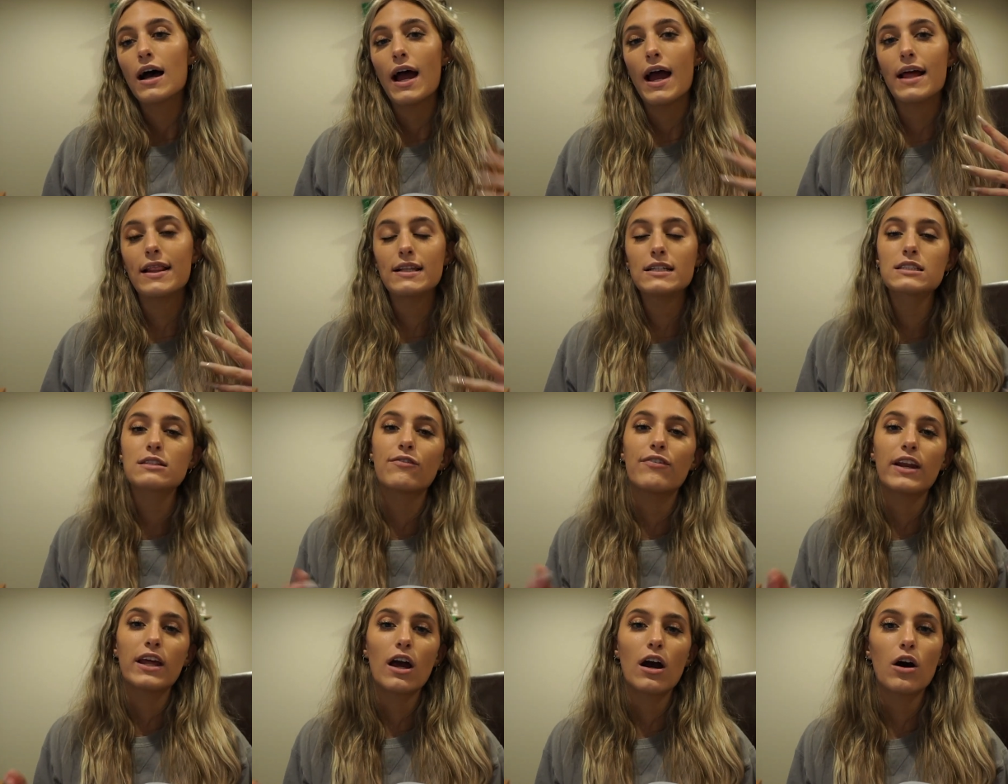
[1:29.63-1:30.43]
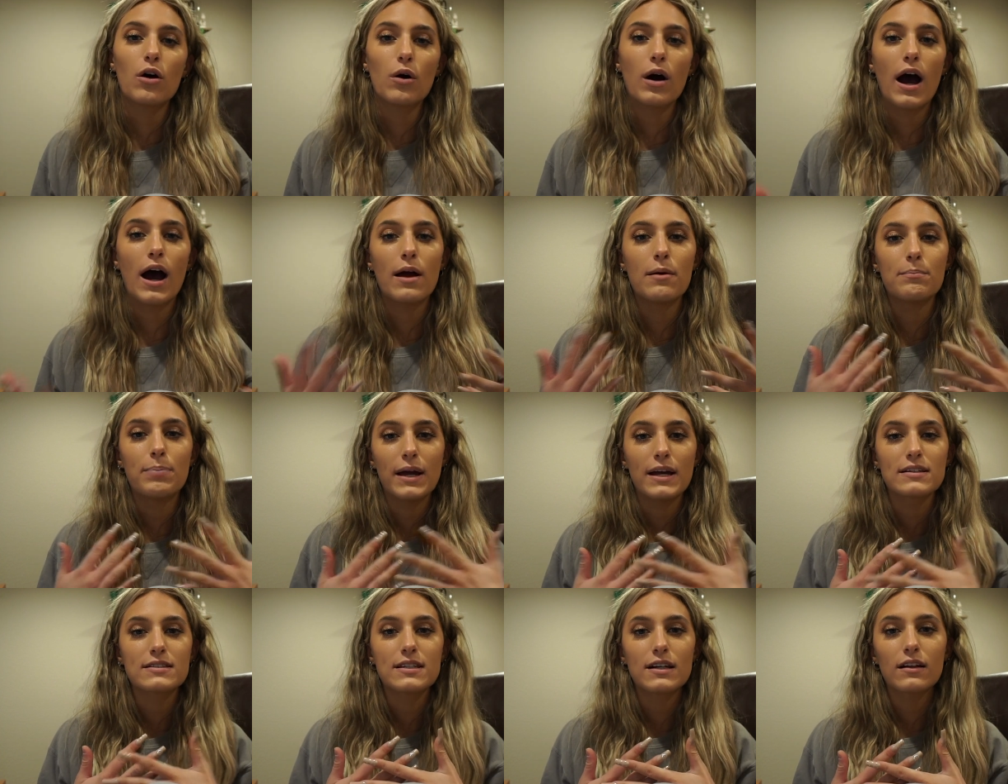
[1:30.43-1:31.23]
in this video, I'm
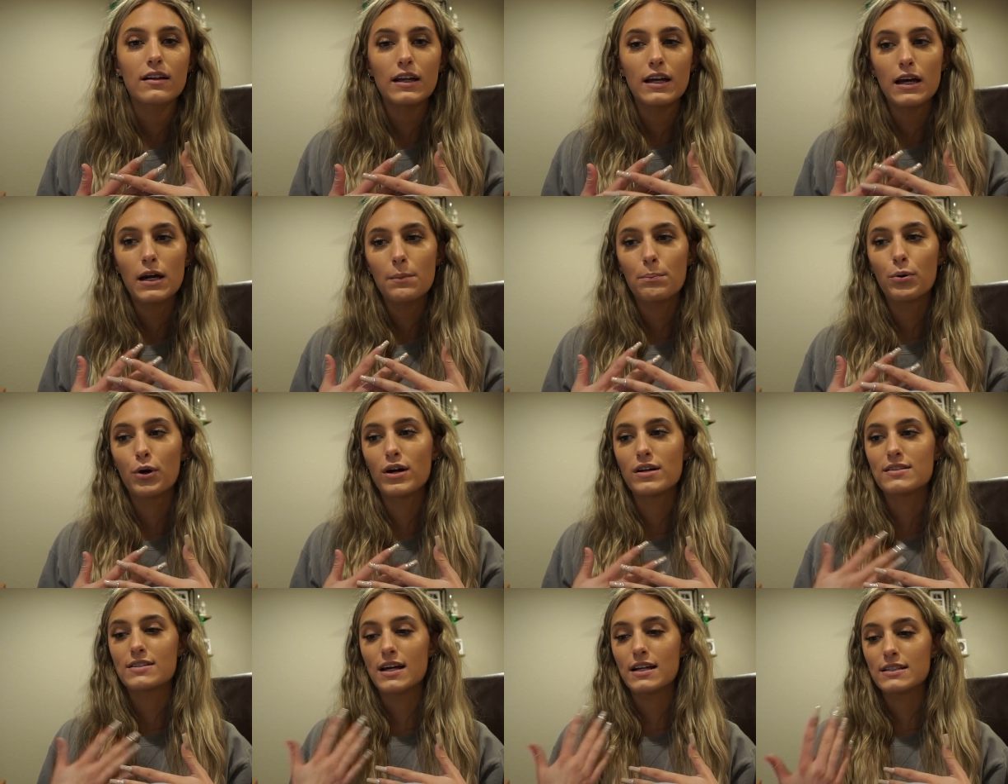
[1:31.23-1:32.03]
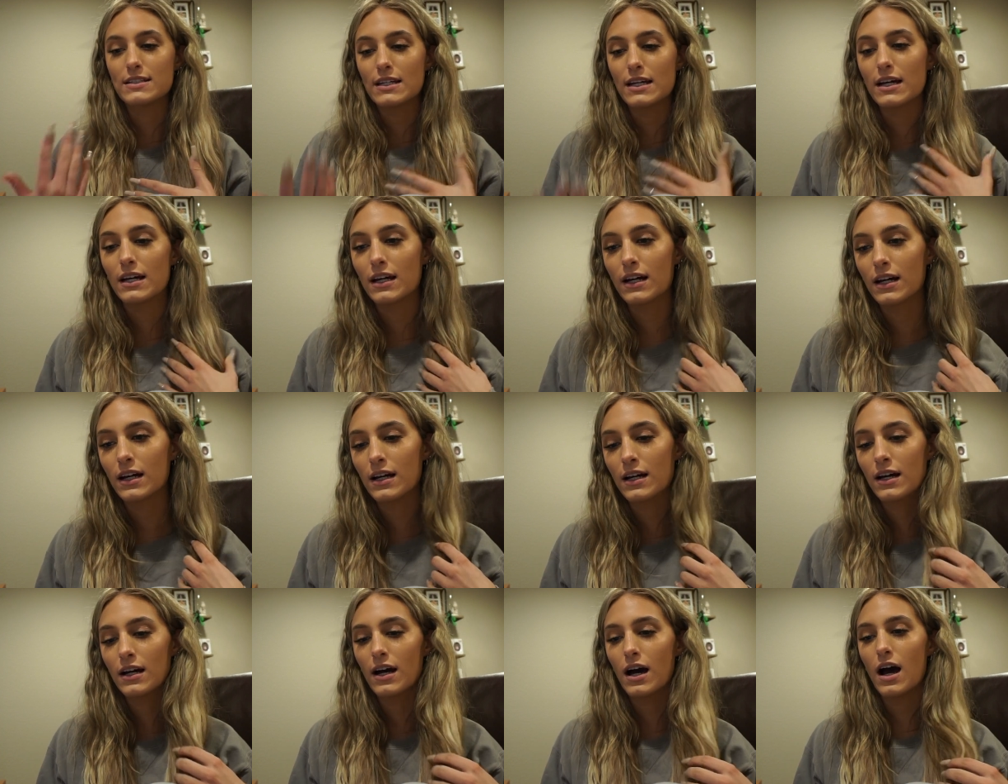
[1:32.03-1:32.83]
basically presenting
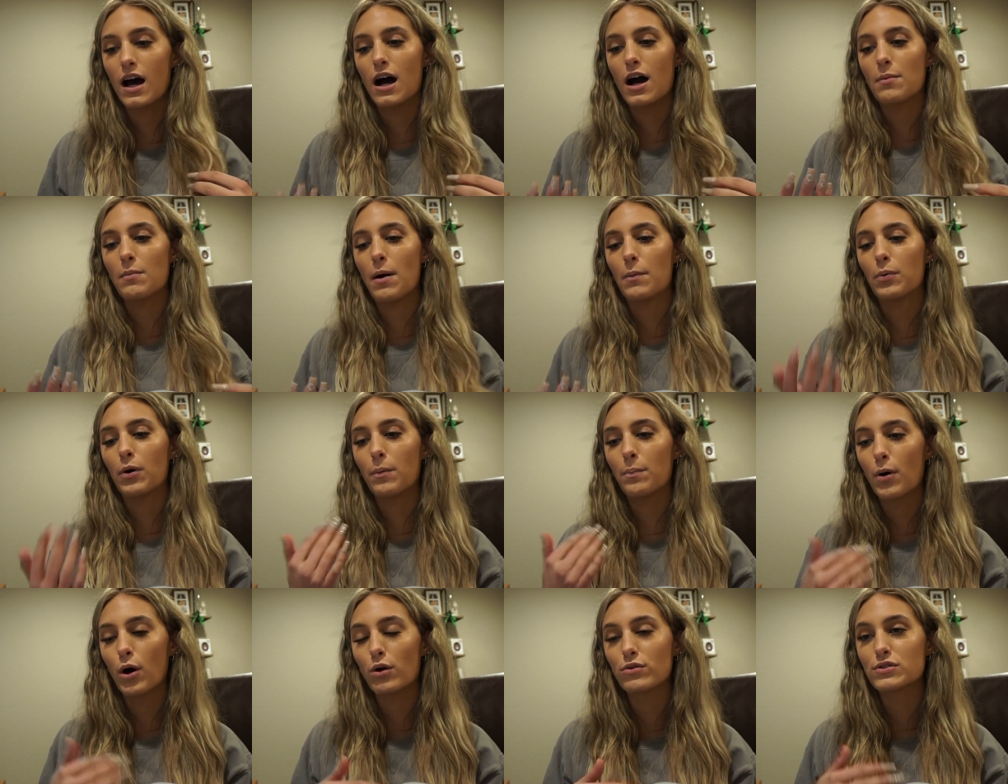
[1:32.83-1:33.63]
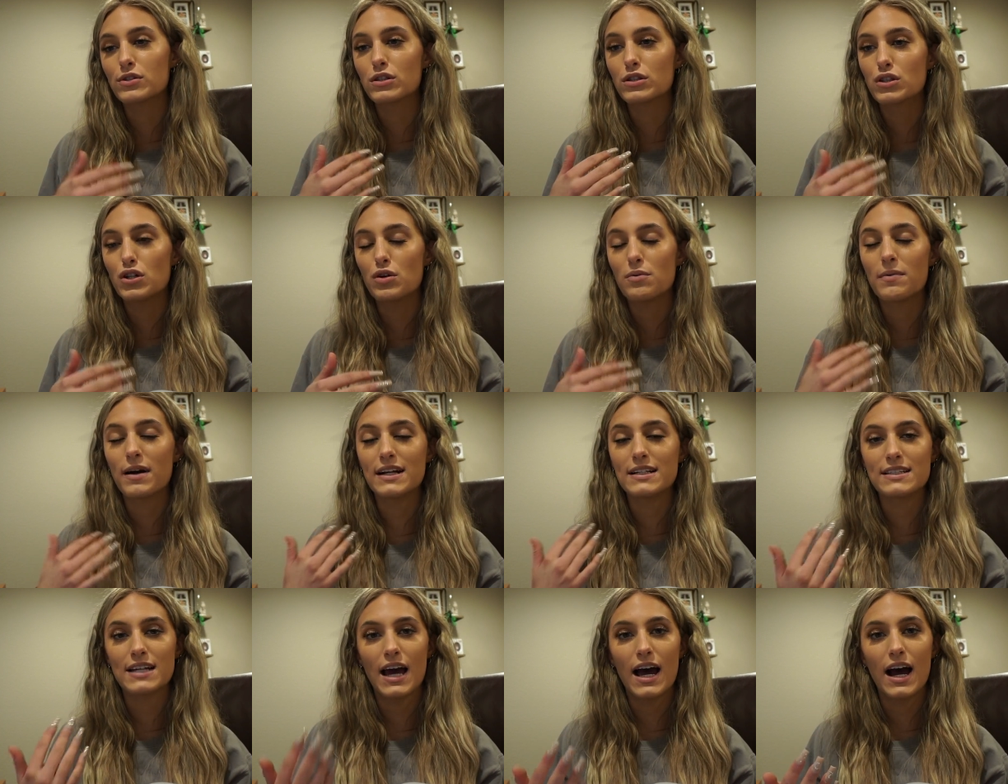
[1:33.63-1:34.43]
a proposal to my
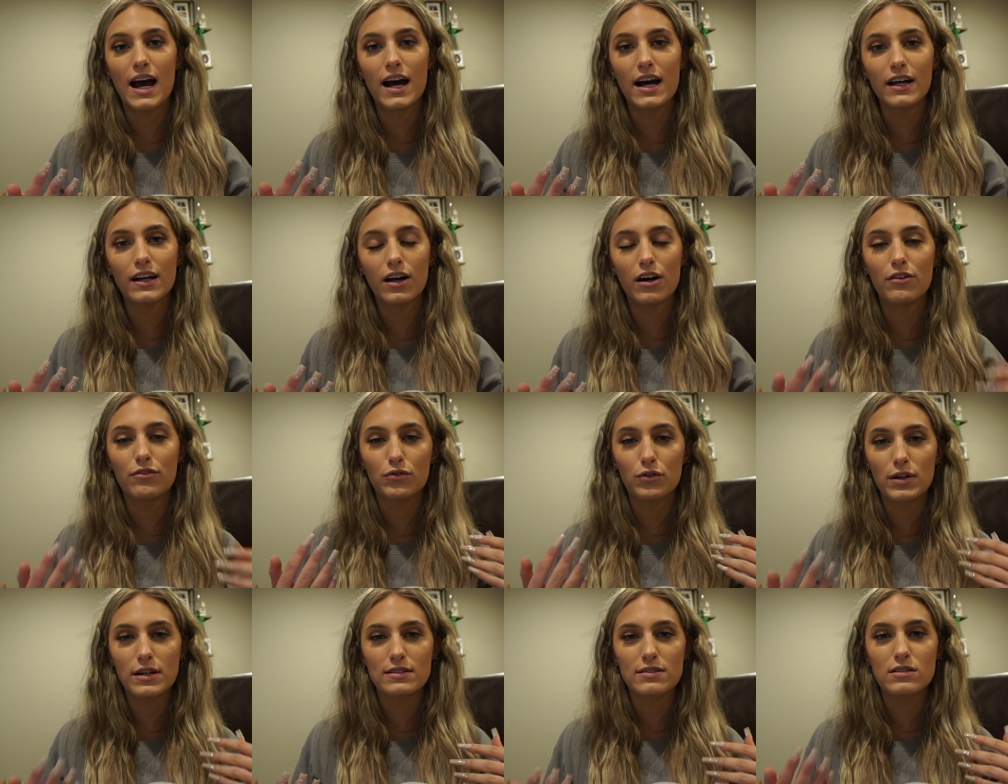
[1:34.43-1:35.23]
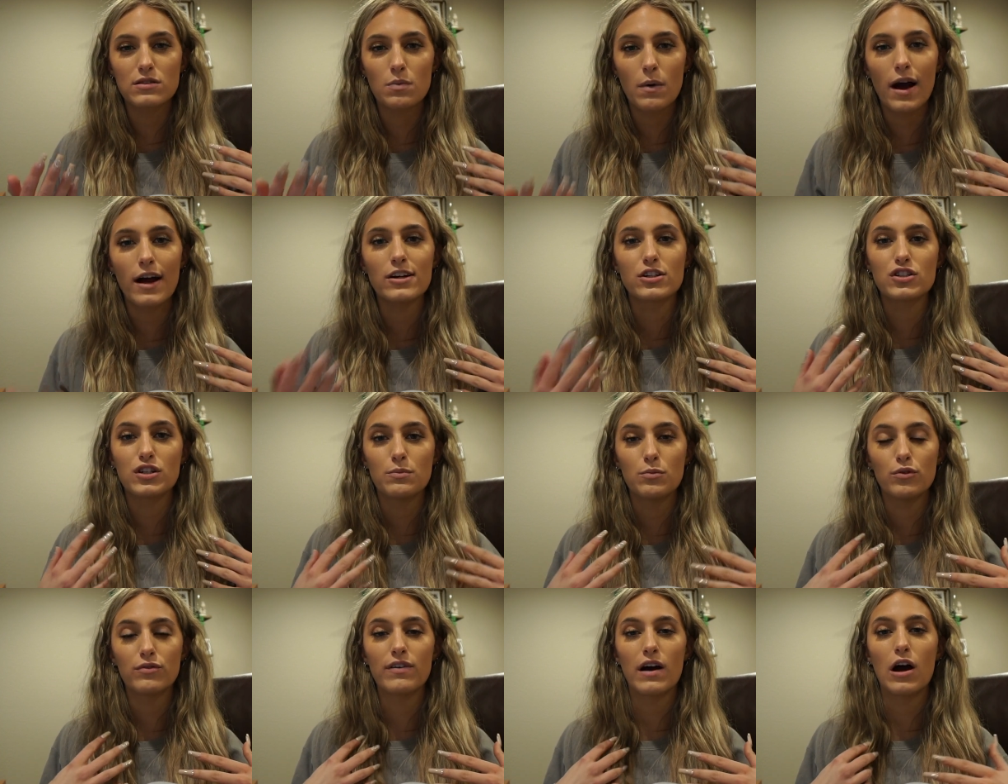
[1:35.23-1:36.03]
dad of reasons why I should
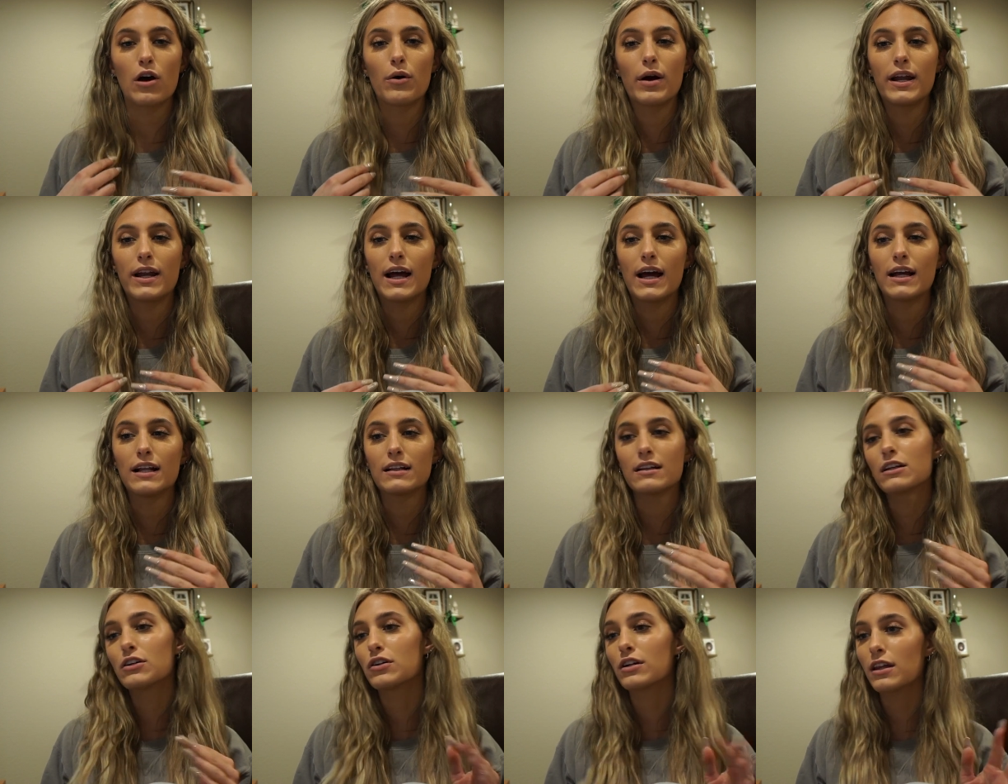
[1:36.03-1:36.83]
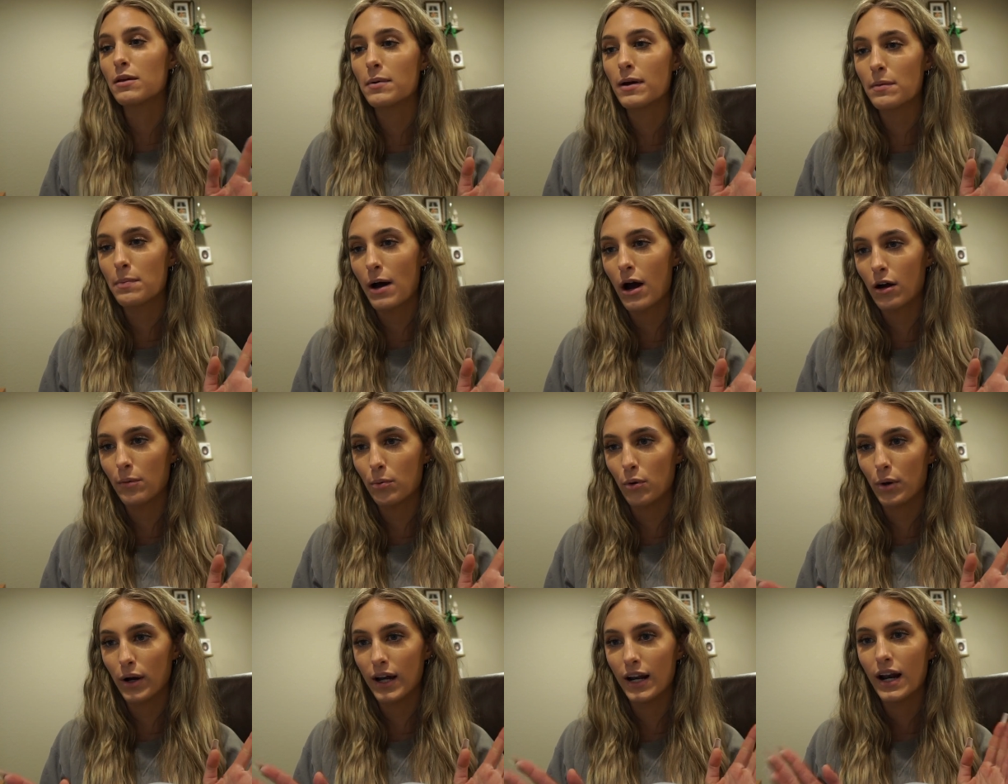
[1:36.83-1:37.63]
move out, and I literally made a
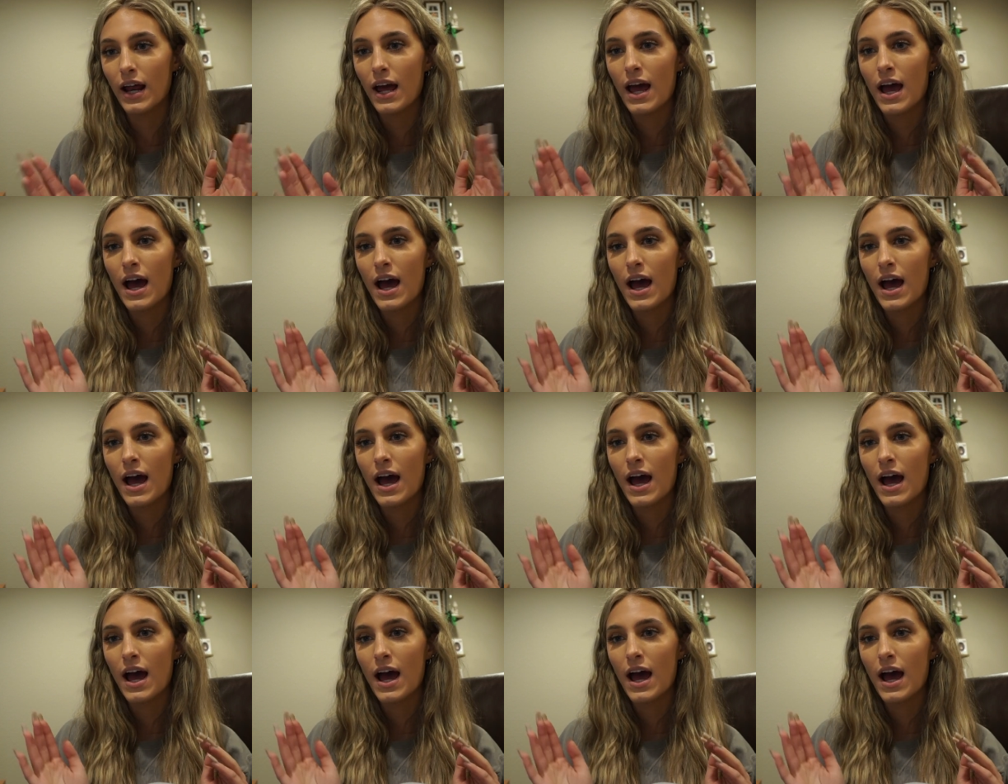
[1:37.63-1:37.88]
PowerPoint.